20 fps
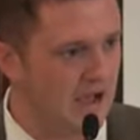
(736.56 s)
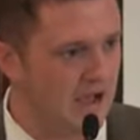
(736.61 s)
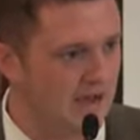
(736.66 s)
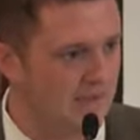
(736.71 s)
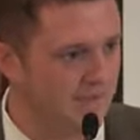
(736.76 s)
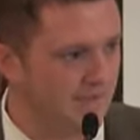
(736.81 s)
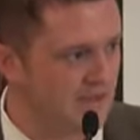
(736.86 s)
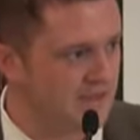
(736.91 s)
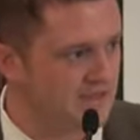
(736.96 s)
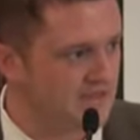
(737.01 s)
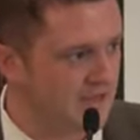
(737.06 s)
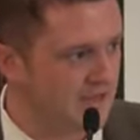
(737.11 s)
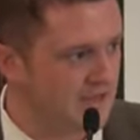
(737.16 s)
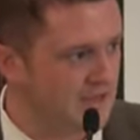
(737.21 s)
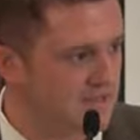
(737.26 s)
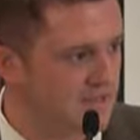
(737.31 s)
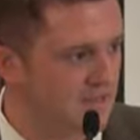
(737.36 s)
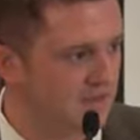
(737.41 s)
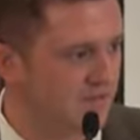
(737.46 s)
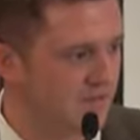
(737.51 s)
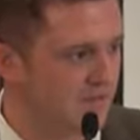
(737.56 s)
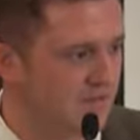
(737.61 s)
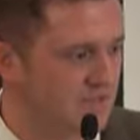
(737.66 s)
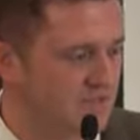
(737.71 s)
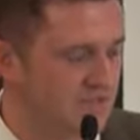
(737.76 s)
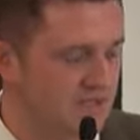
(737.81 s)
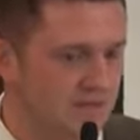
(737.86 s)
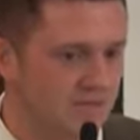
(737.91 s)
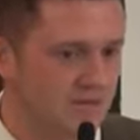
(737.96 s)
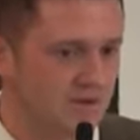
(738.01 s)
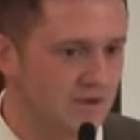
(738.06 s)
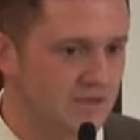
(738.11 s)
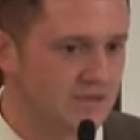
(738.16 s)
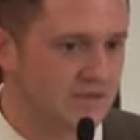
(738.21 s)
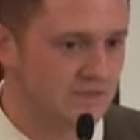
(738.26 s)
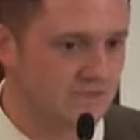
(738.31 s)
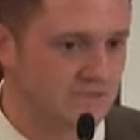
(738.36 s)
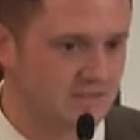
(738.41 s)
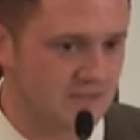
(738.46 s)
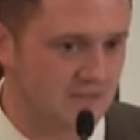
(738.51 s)
And it makes it easier for them to
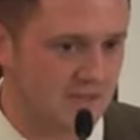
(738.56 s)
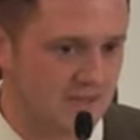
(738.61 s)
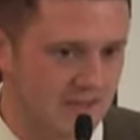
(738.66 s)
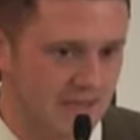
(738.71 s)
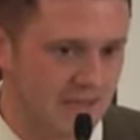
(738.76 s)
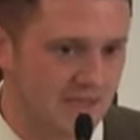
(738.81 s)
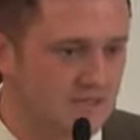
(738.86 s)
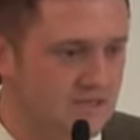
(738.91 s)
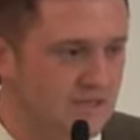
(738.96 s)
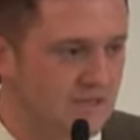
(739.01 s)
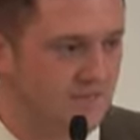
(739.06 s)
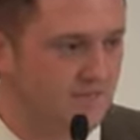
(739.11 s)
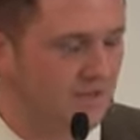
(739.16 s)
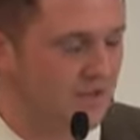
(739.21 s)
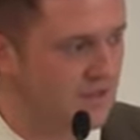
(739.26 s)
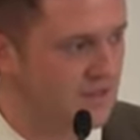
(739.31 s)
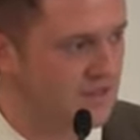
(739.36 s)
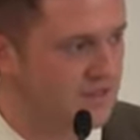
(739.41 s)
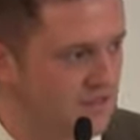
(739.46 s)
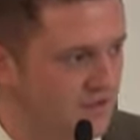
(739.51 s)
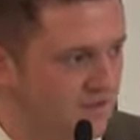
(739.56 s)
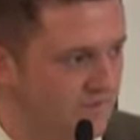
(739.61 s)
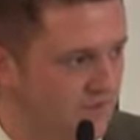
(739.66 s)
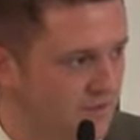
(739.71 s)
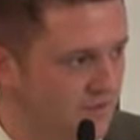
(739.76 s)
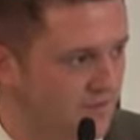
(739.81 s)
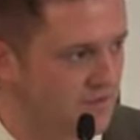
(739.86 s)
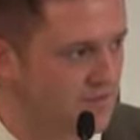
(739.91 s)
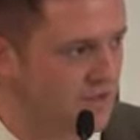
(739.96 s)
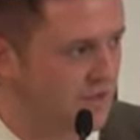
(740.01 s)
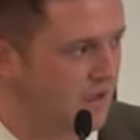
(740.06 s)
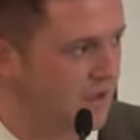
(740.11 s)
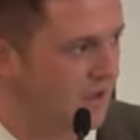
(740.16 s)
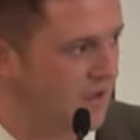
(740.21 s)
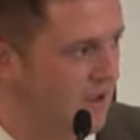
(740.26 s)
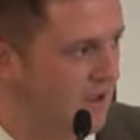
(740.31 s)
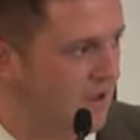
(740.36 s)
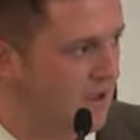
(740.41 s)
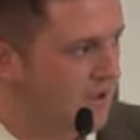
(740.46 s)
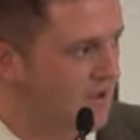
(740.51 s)
demonise us and easier for them to
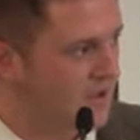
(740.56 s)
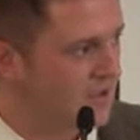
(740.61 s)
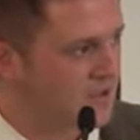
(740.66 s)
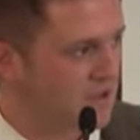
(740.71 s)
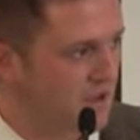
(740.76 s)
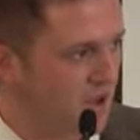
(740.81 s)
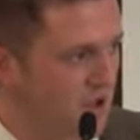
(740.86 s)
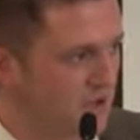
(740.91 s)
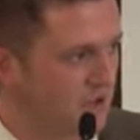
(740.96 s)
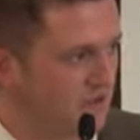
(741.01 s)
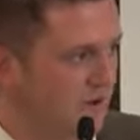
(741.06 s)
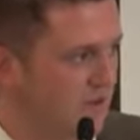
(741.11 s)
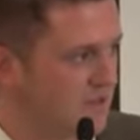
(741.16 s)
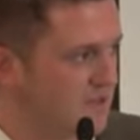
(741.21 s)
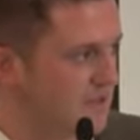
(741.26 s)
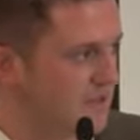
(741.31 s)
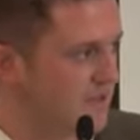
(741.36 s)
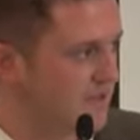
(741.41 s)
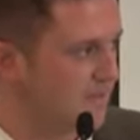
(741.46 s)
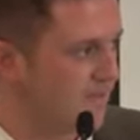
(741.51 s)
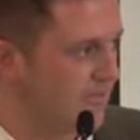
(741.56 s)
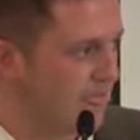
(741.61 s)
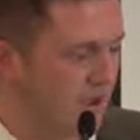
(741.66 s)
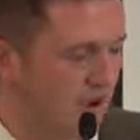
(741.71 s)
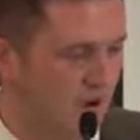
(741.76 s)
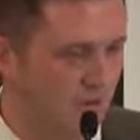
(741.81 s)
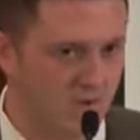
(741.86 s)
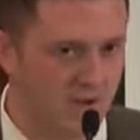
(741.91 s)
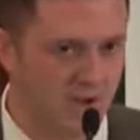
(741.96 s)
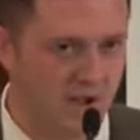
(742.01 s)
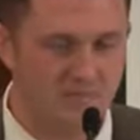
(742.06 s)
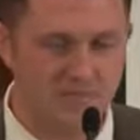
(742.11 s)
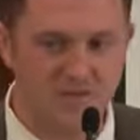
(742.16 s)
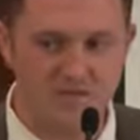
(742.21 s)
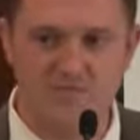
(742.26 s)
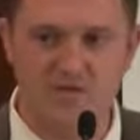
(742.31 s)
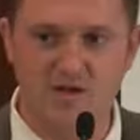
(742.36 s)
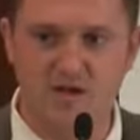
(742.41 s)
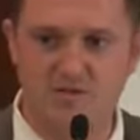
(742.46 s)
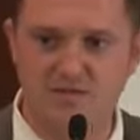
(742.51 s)
slander us. And I'm
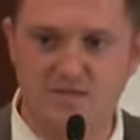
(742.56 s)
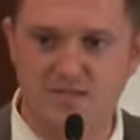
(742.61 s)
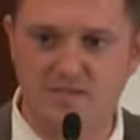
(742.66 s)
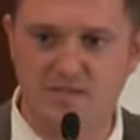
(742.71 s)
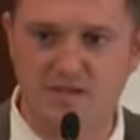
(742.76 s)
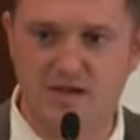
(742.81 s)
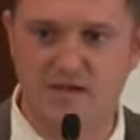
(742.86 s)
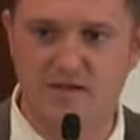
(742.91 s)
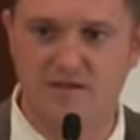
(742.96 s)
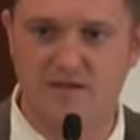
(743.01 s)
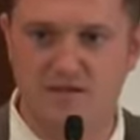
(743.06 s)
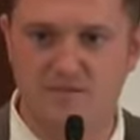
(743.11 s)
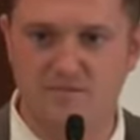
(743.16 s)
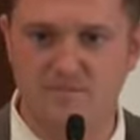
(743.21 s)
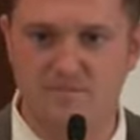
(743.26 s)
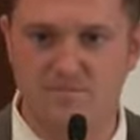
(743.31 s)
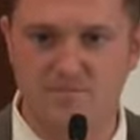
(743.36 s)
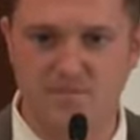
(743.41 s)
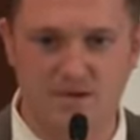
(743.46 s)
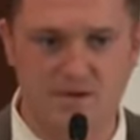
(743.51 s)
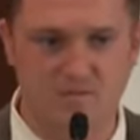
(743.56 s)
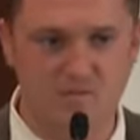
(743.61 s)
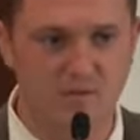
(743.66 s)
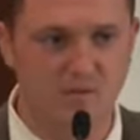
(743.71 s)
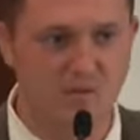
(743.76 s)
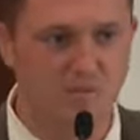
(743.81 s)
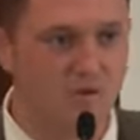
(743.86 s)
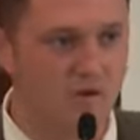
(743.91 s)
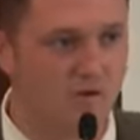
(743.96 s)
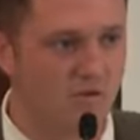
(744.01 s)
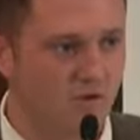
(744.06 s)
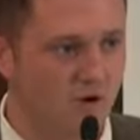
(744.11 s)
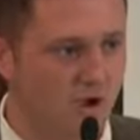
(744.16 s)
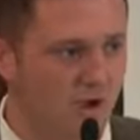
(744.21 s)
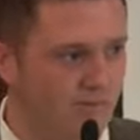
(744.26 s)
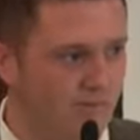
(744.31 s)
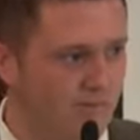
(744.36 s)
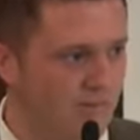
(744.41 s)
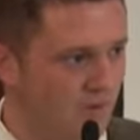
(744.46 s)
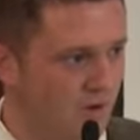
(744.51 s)
the first to say that I'm not the moral
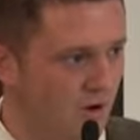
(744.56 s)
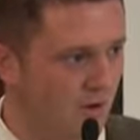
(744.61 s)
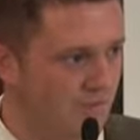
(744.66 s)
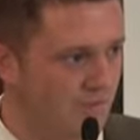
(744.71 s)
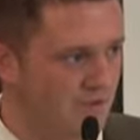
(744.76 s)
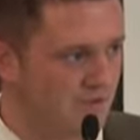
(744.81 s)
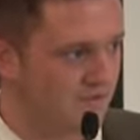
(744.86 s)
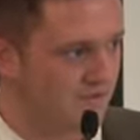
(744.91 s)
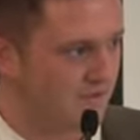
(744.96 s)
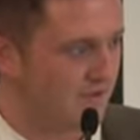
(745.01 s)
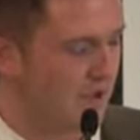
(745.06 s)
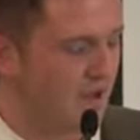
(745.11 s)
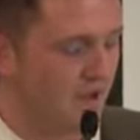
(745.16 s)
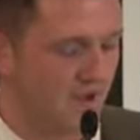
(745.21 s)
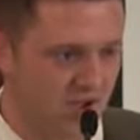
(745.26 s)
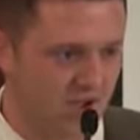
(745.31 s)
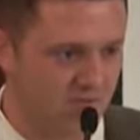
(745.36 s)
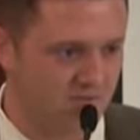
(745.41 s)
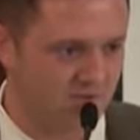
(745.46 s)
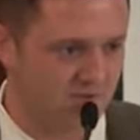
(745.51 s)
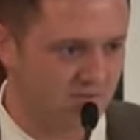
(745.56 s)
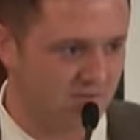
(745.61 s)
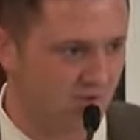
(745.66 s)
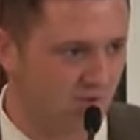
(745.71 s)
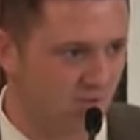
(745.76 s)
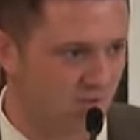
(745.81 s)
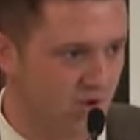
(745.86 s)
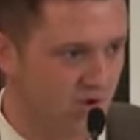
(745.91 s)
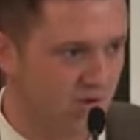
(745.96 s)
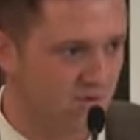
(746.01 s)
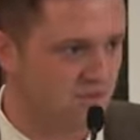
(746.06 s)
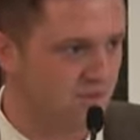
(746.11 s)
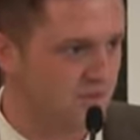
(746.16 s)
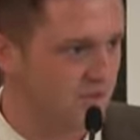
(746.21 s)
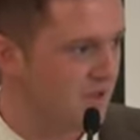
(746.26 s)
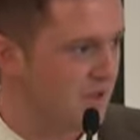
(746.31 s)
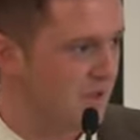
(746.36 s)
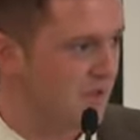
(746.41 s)
compass for the world.